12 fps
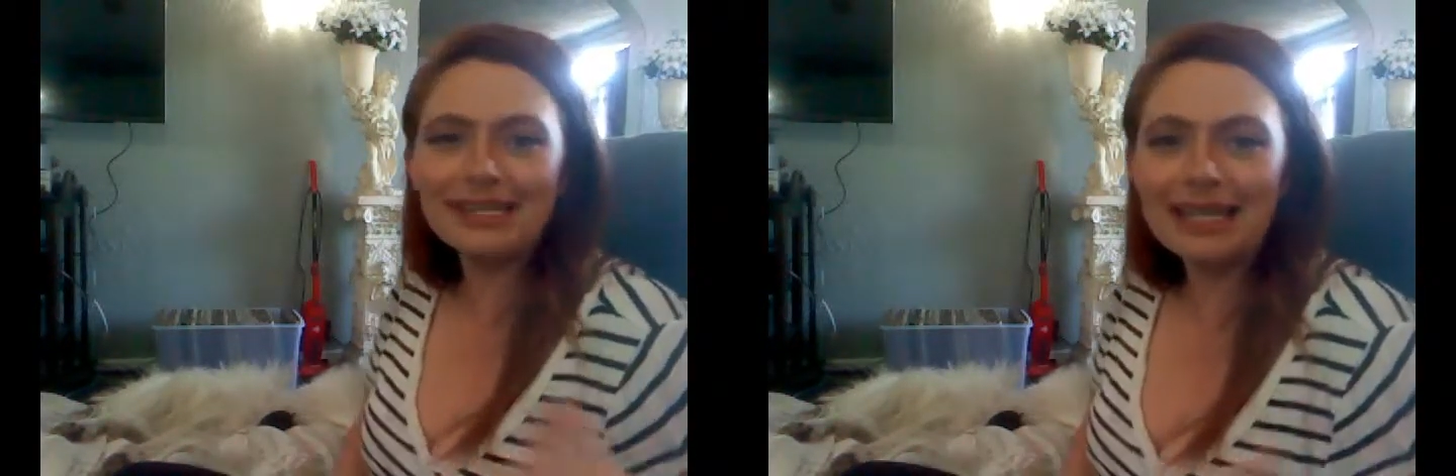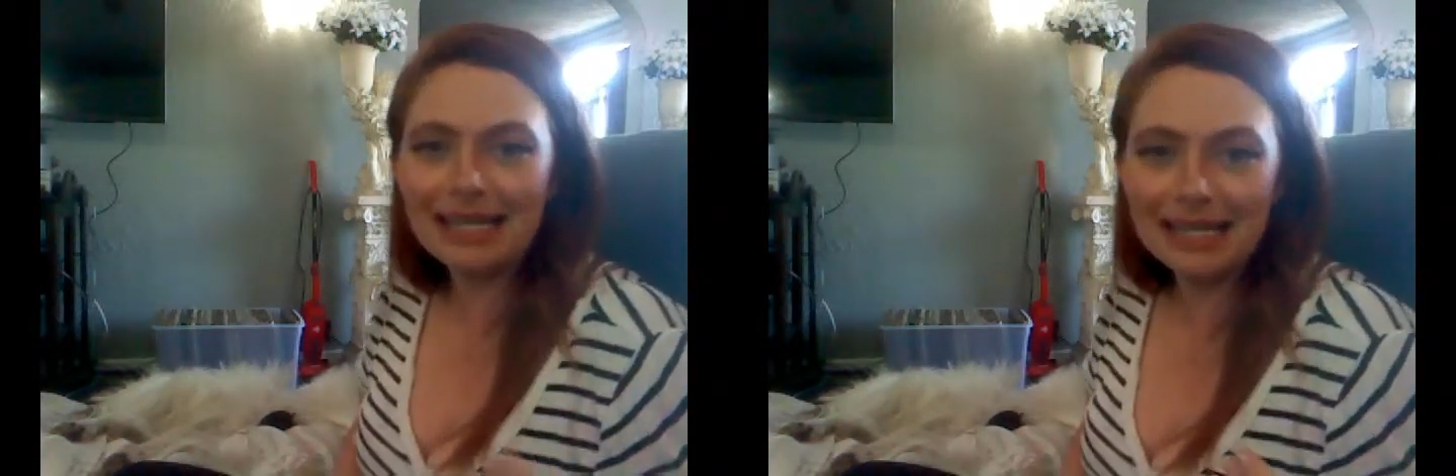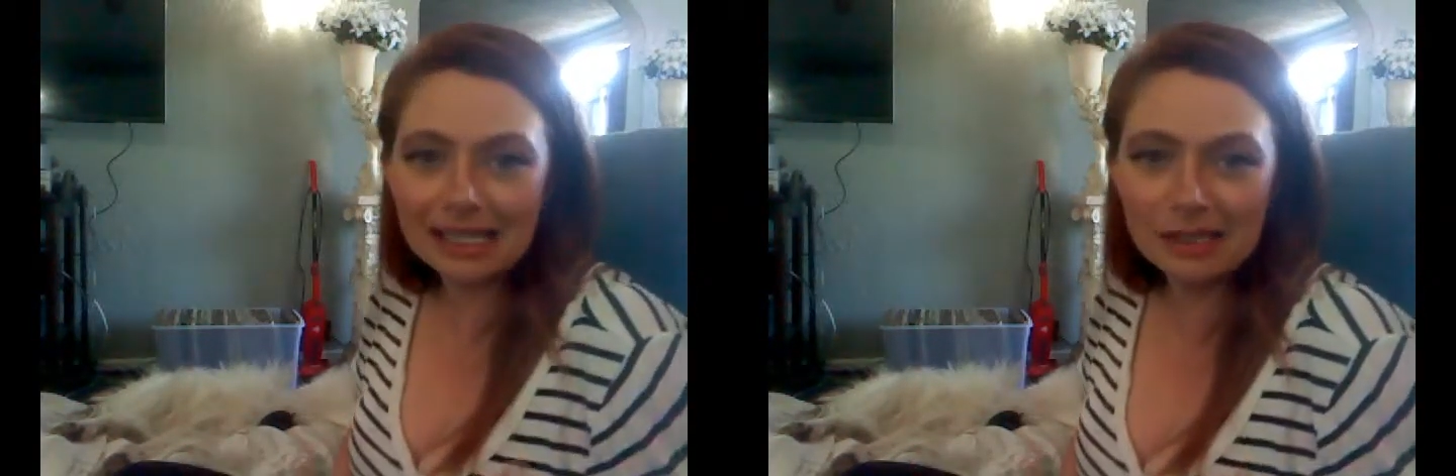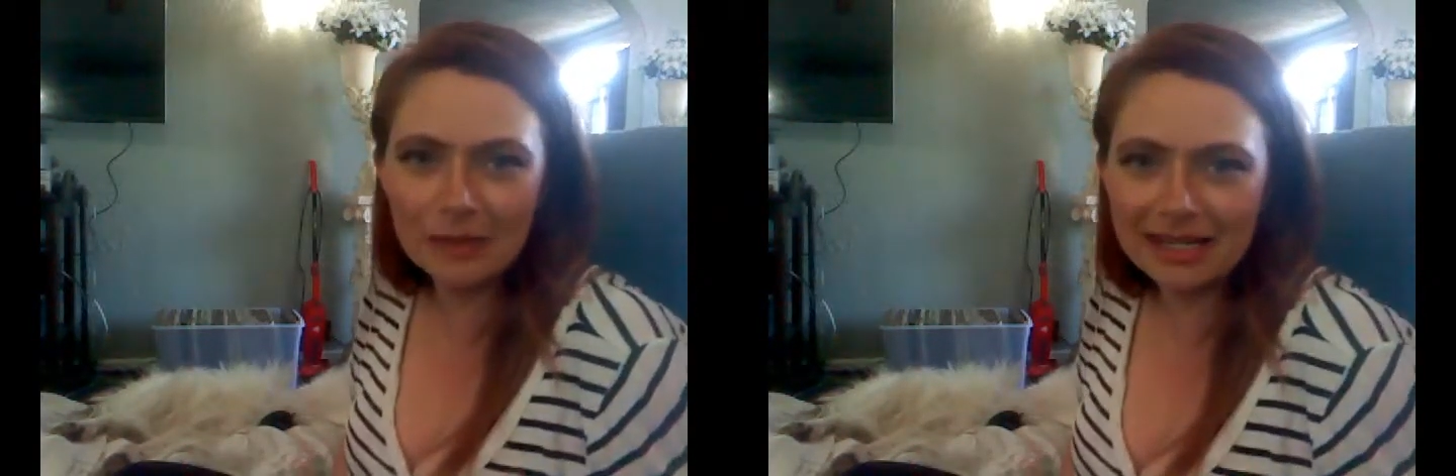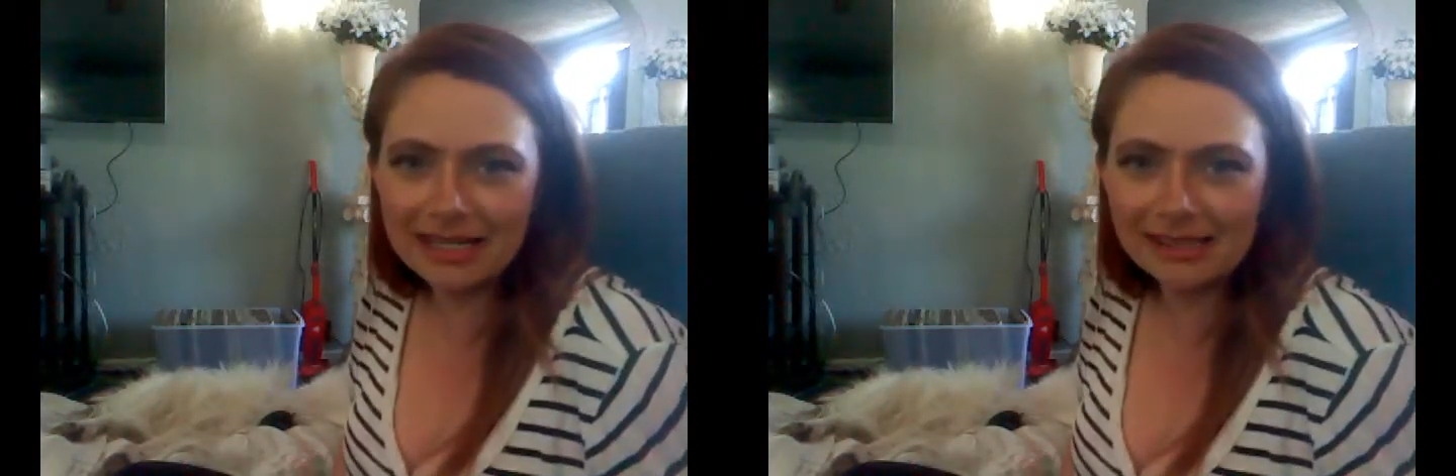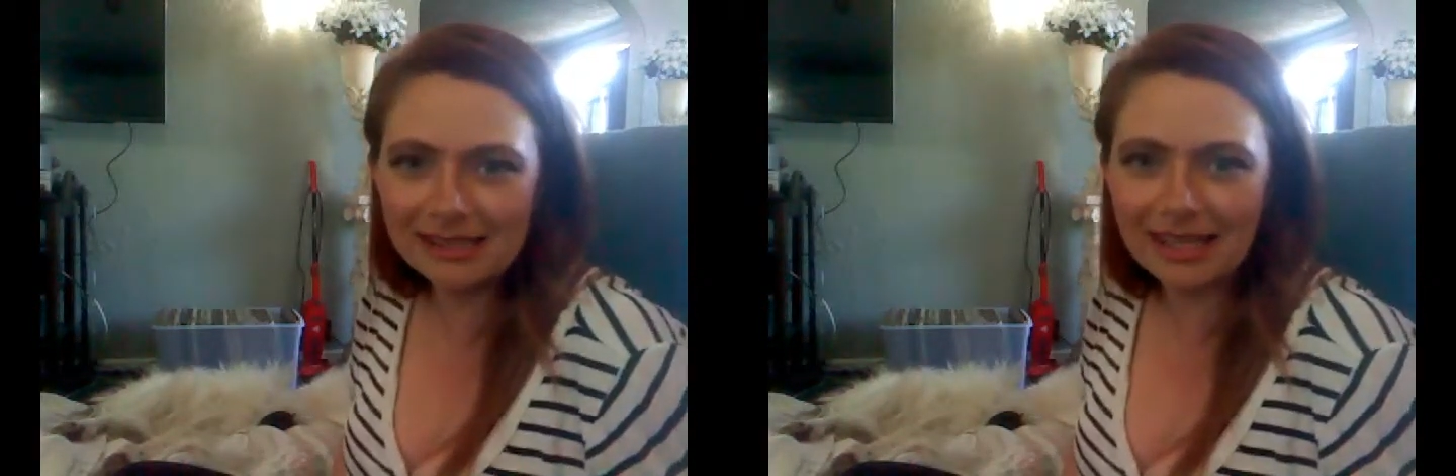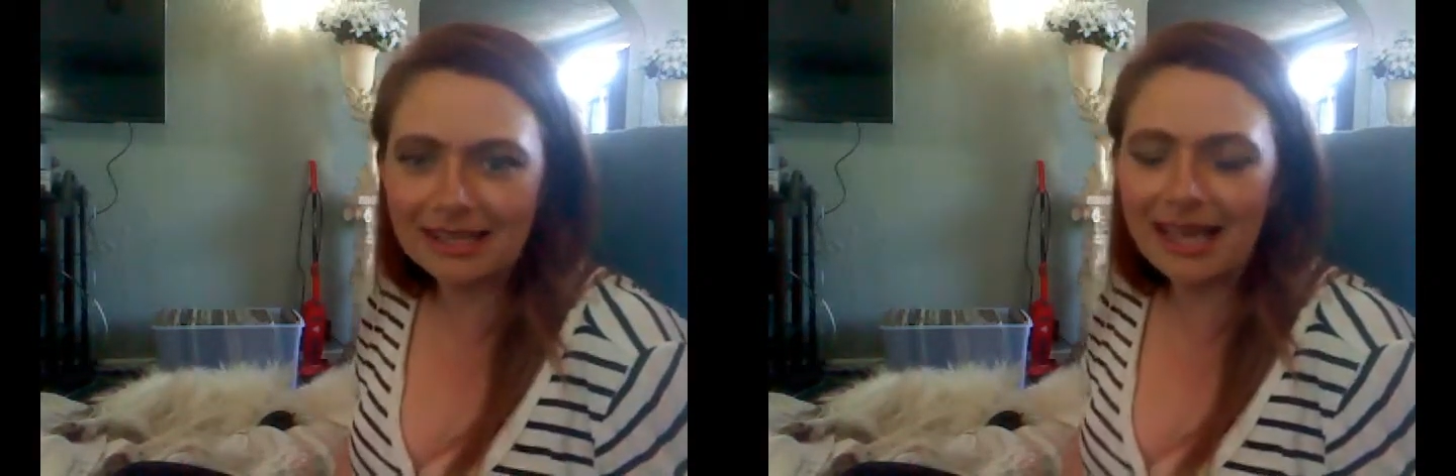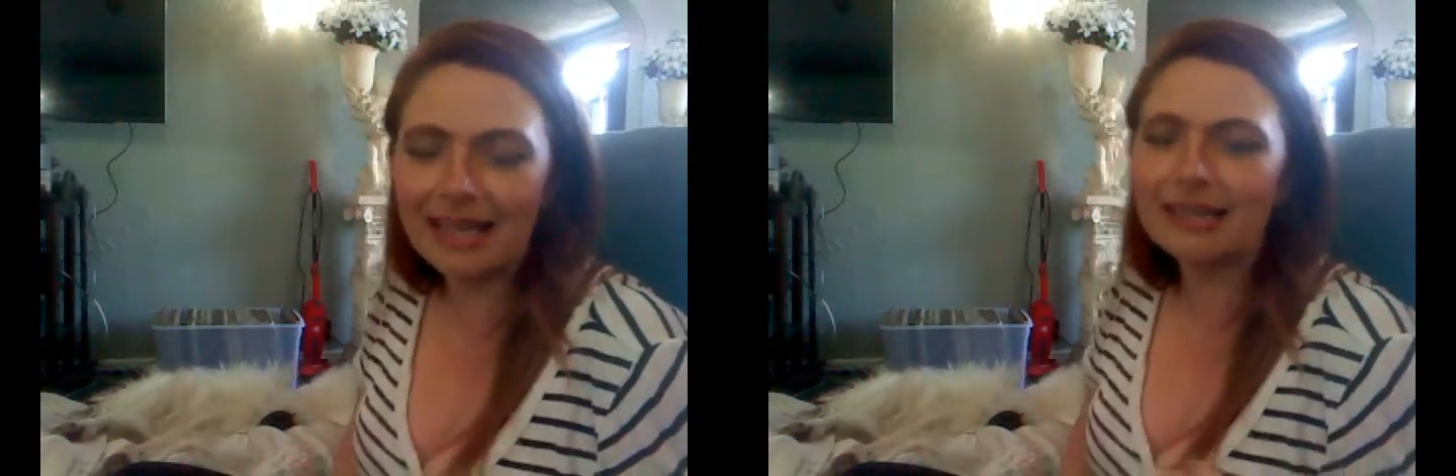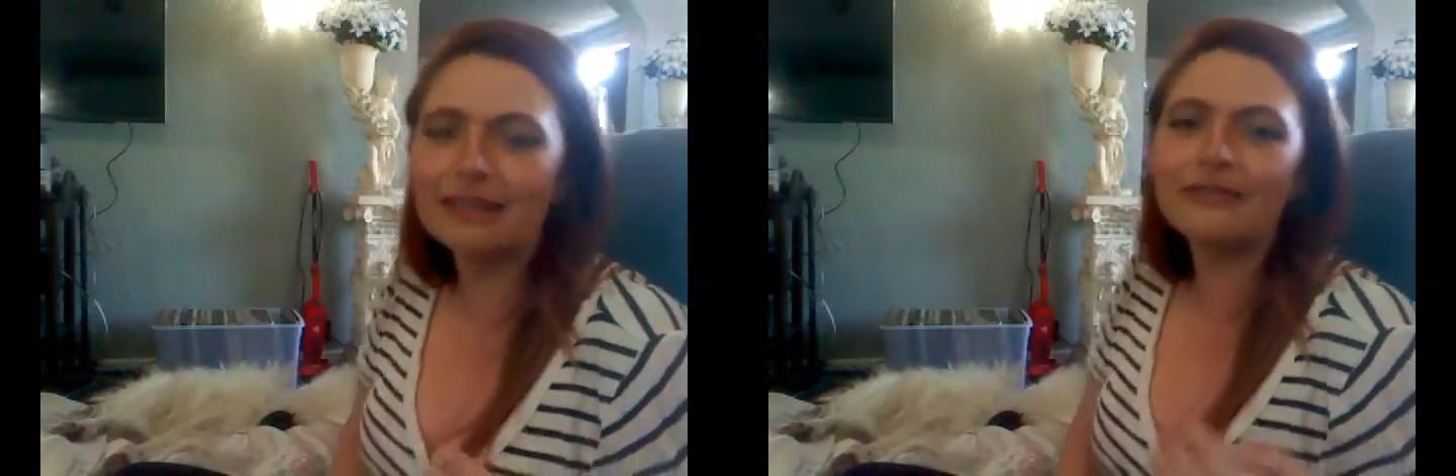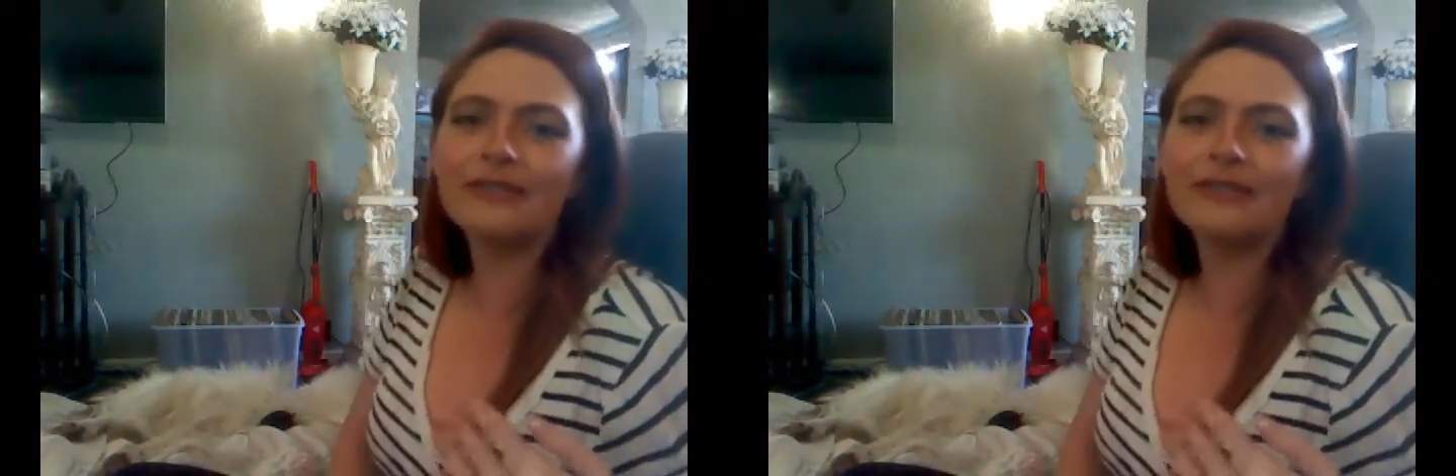an experience like that, if